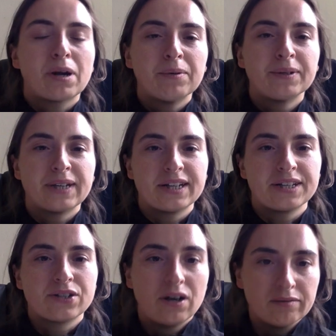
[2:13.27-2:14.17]
problem that I
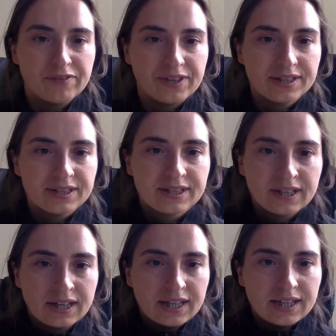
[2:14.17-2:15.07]
saw with this
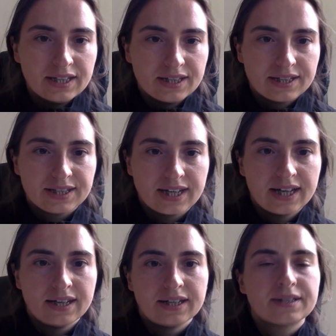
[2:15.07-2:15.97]
is
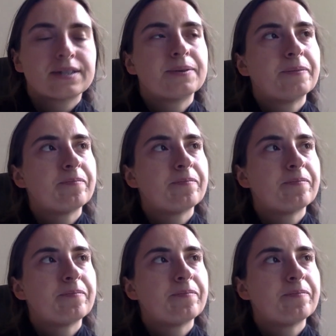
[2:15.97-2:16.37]
that